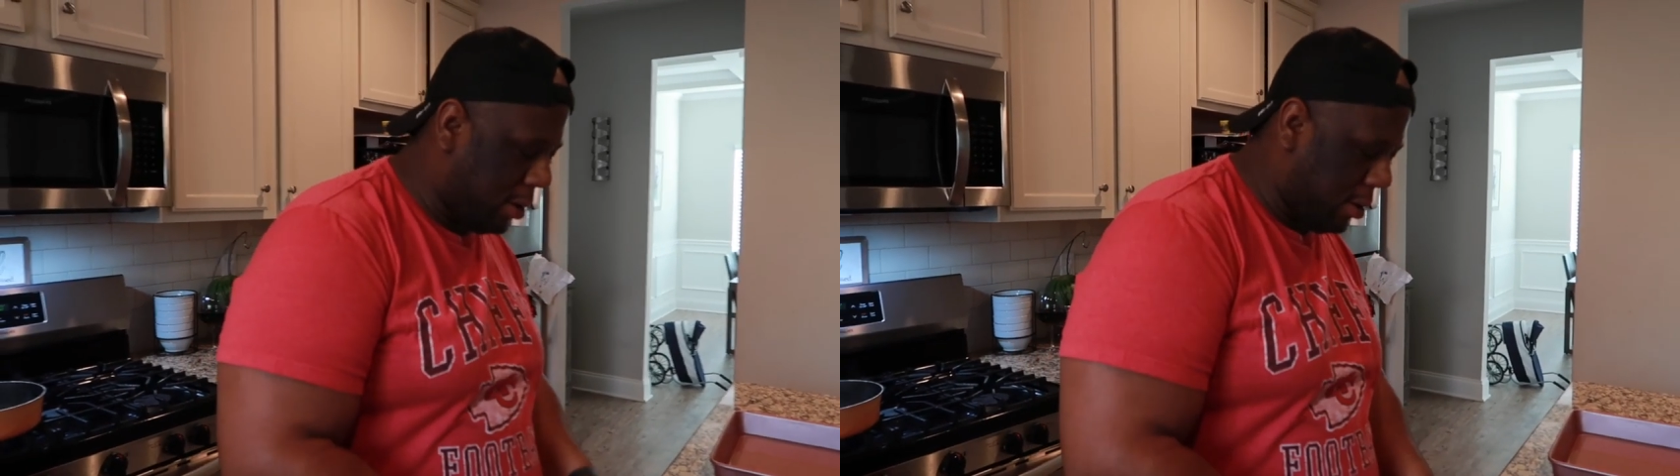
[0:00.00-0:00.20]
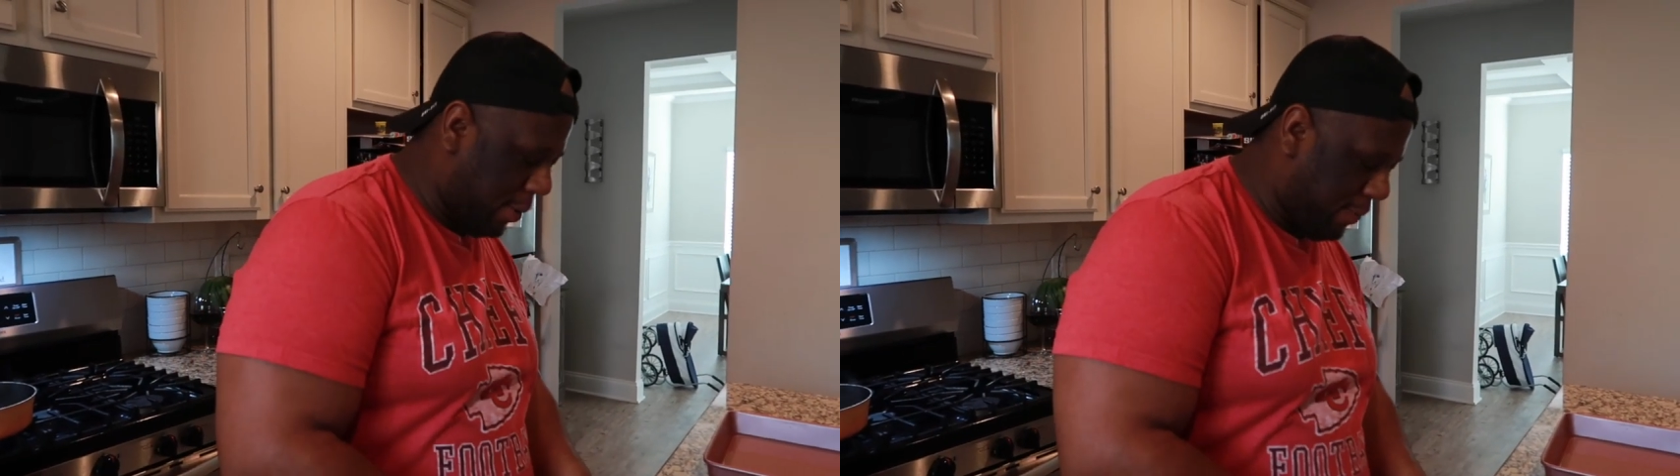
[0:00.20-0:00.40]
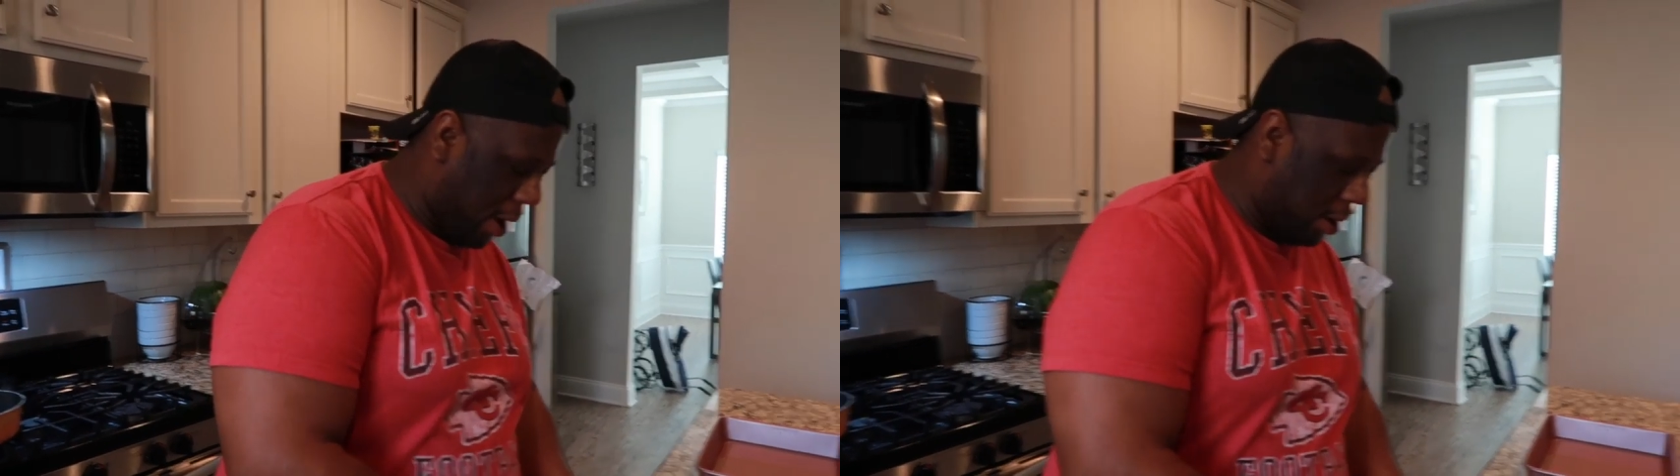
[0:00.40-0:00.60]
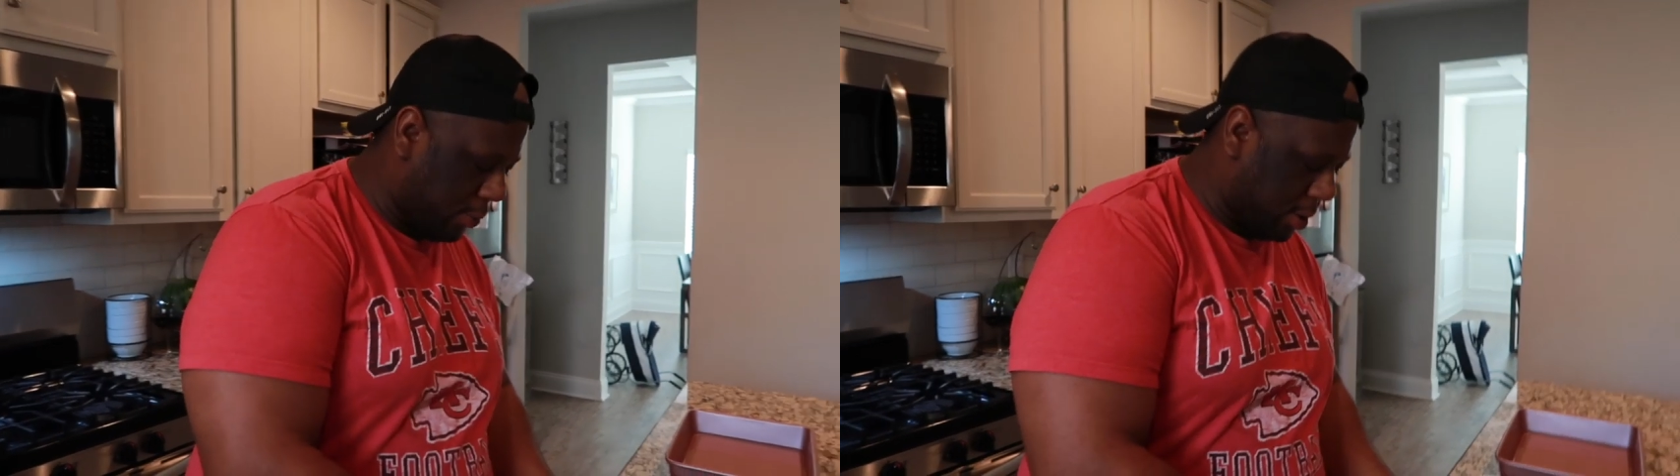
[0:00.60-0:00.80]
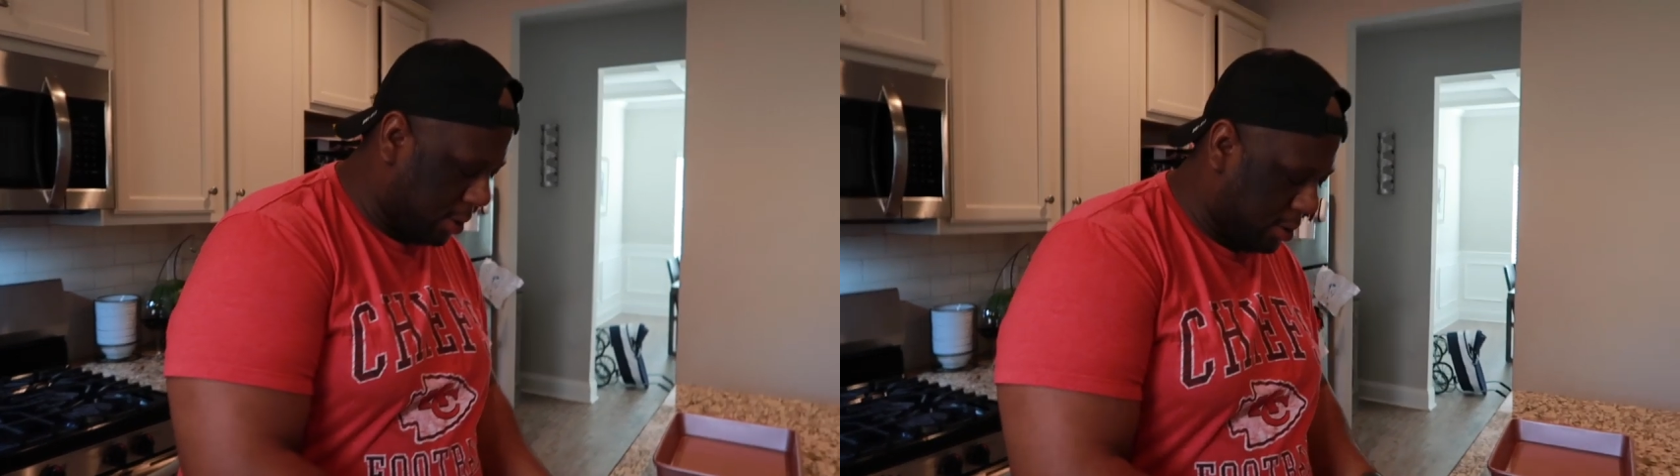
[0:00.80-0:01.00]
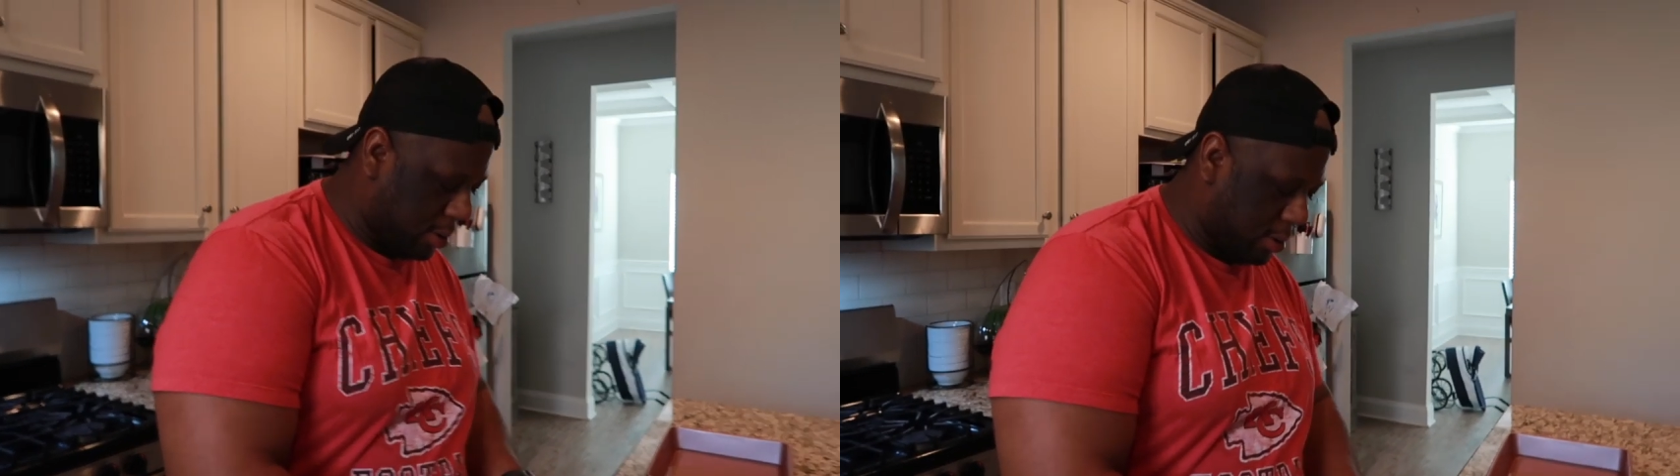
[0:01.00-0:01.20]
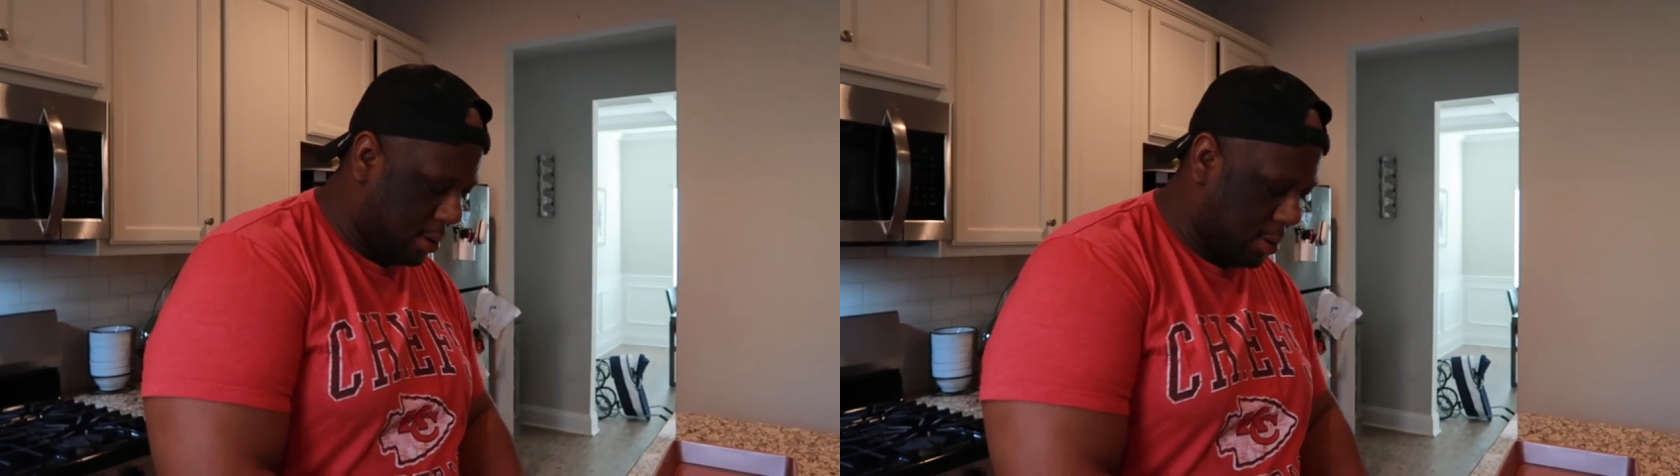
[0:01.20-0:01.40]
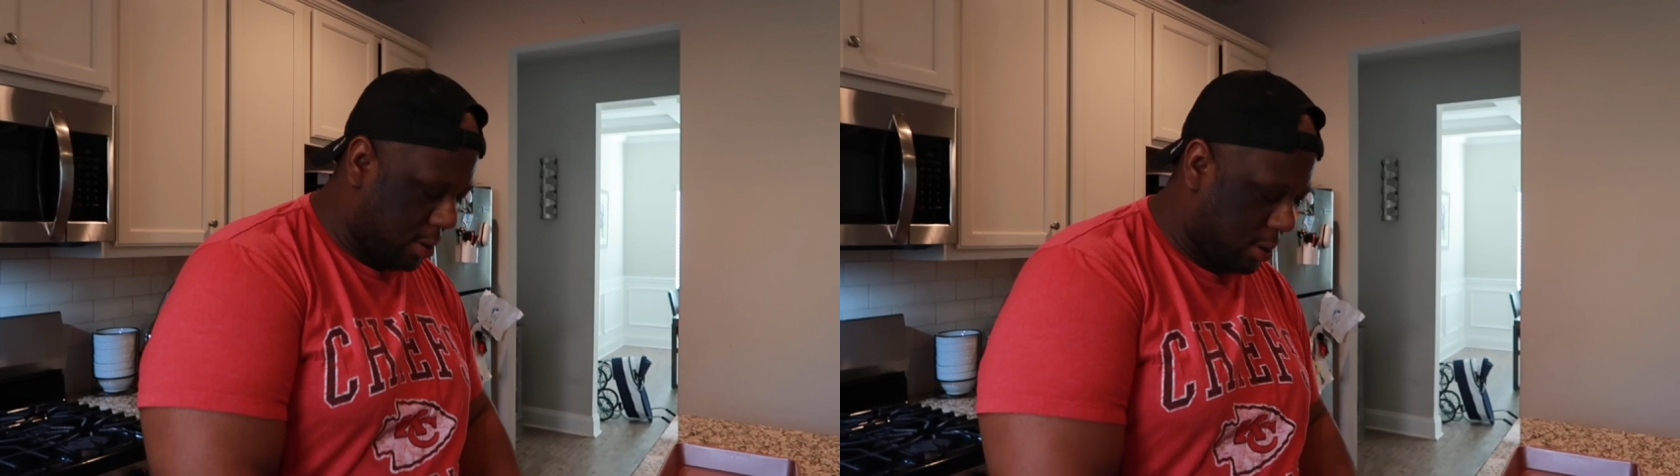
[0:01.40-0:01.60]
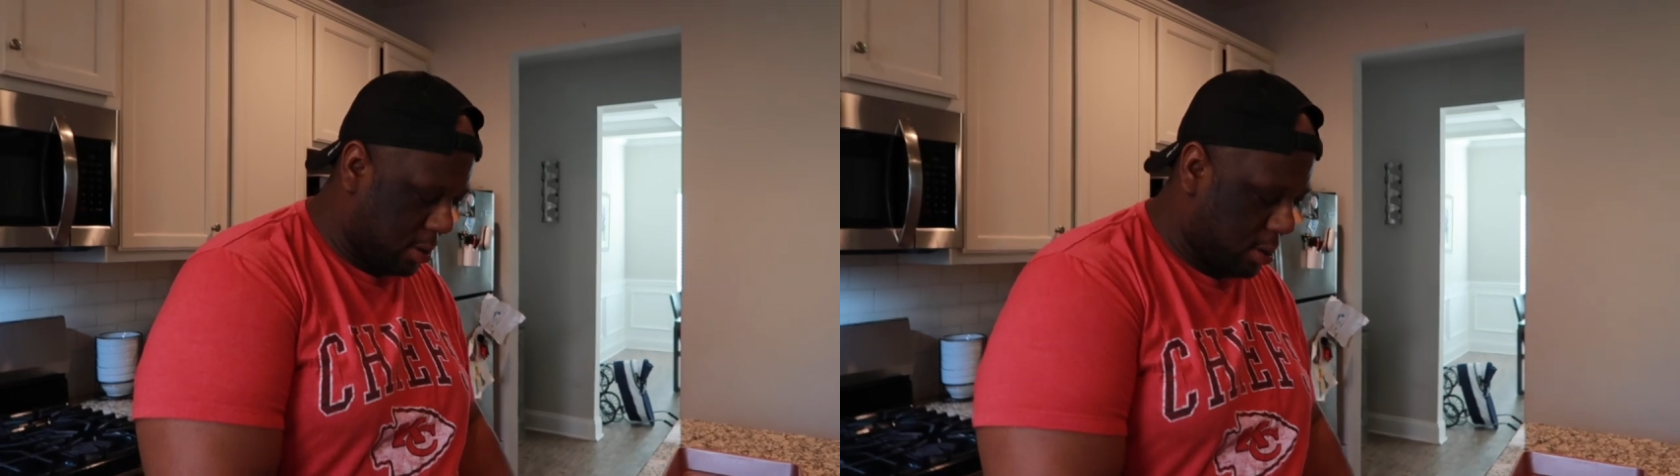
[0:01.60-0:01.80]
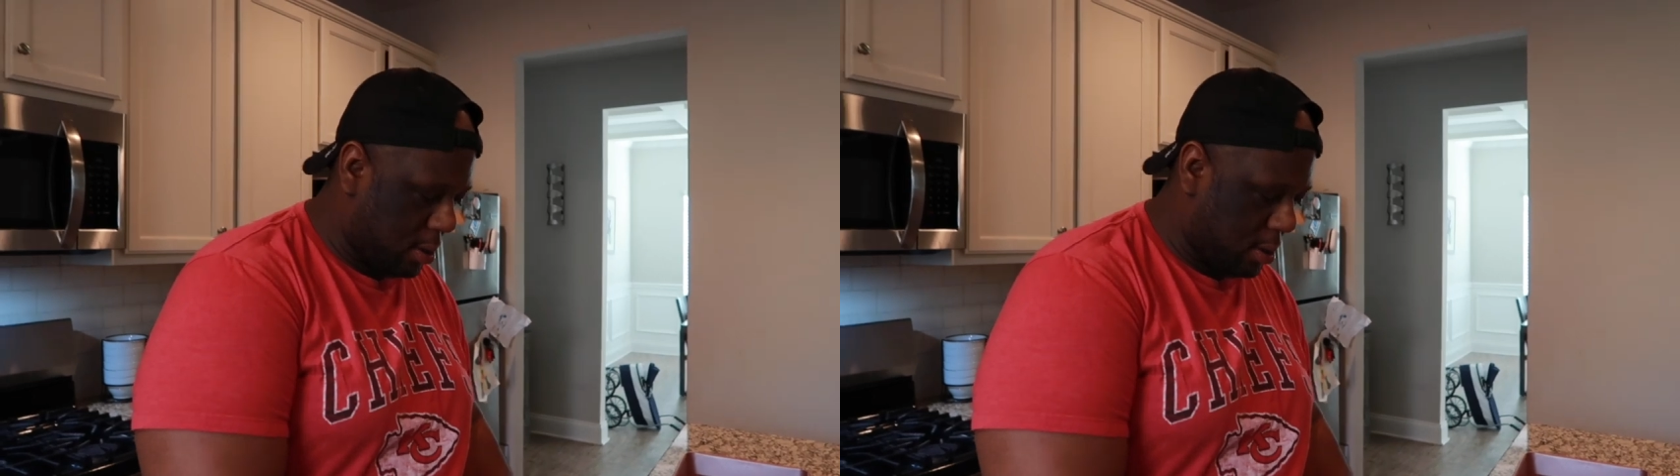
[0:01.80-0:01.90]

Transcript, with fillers: I wonder if they should have been room temperature.